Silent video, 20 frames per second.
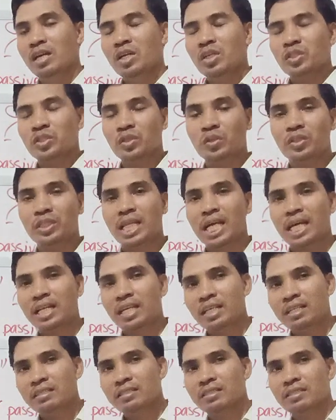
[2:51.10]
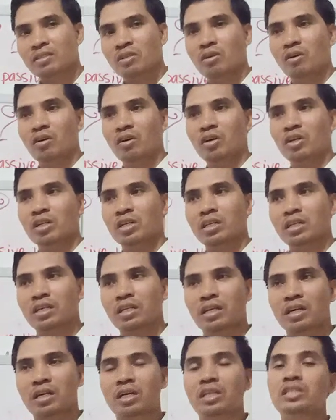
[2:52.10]
So that is called
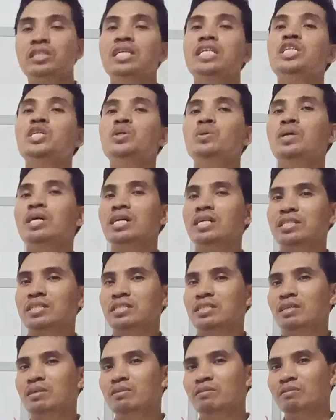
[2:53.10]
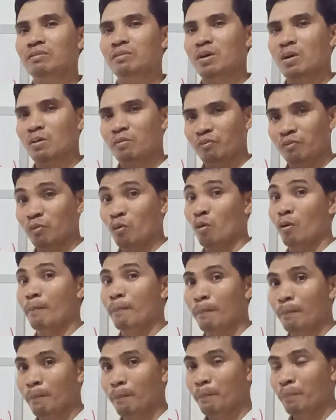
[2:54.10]
continuous form.
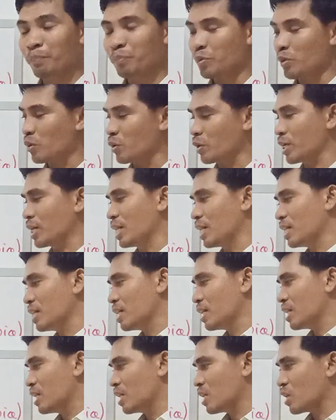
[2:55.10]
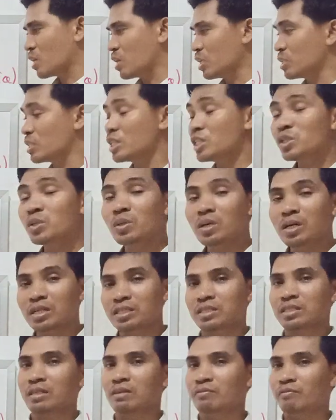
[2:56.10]
Okay,
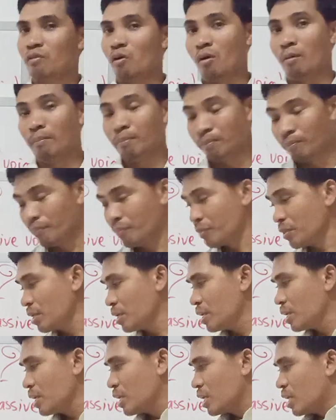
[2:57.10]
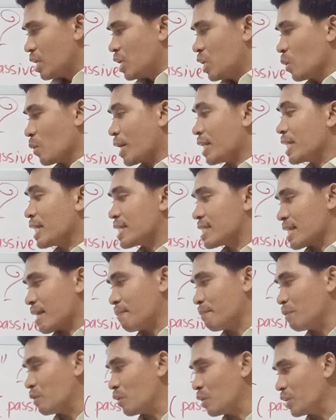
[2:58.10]
continuous form. Look at
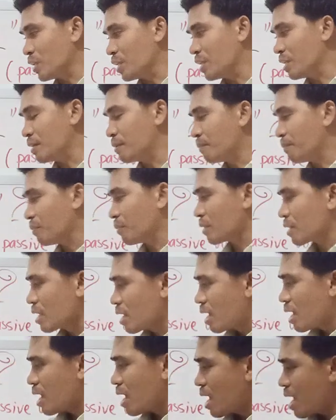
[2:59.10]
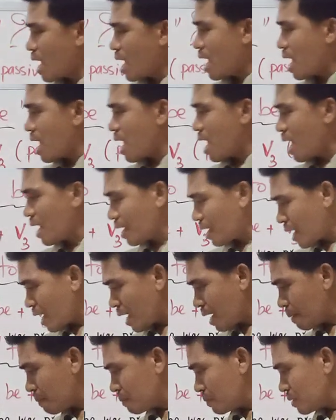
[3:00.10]
example here. I
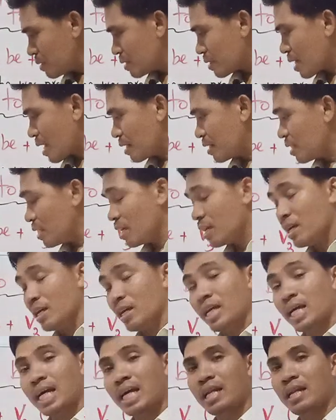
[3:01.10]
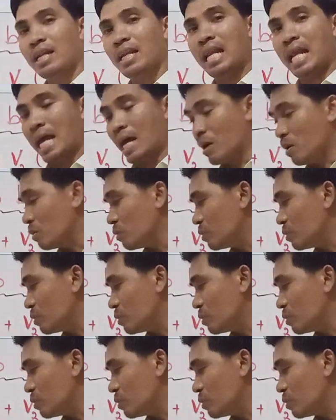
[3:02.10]
am studying now.